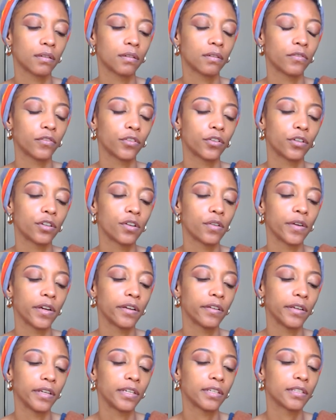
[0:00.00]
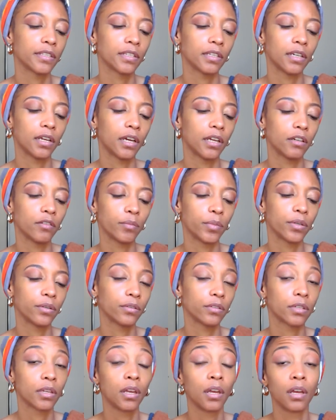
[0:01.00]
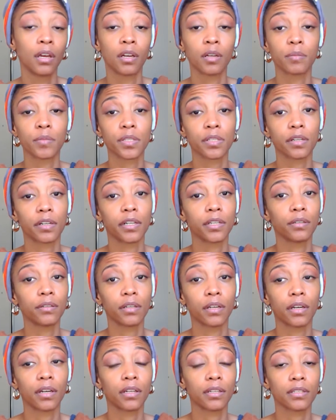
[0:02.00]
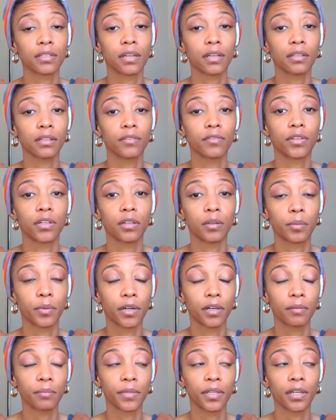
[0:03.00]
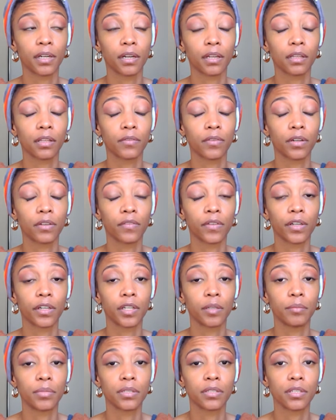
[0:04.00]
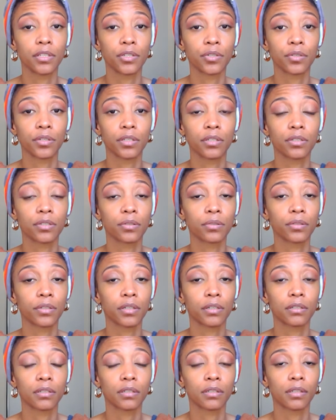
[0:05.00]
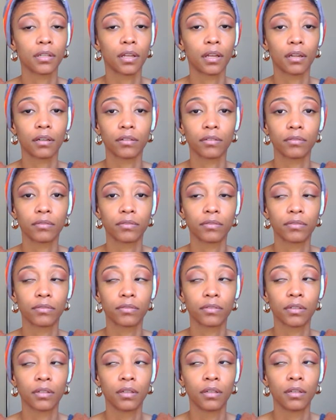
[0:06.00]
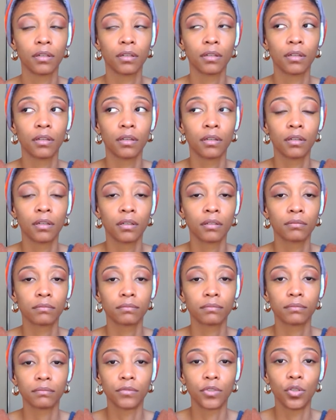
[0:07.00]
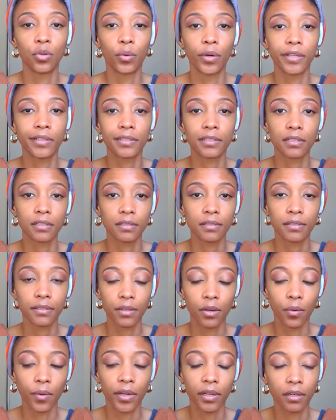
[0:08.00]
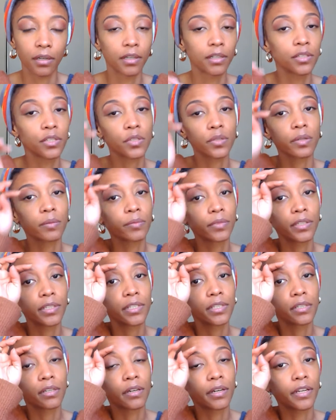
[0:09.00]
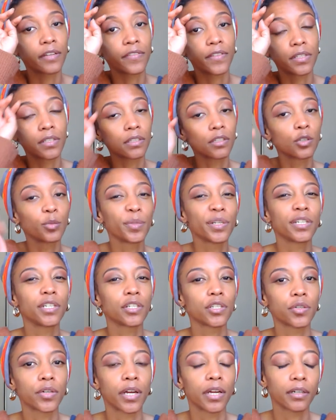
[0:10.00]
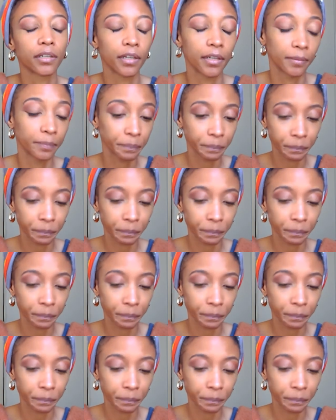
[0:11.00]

For Aquarius, the Nine of Bows. I'm sorry, you guys. I live in an apartment and I live on a very busy street, so there's a lot of noises going on, so I'm really sorry if it's a little bit distracting.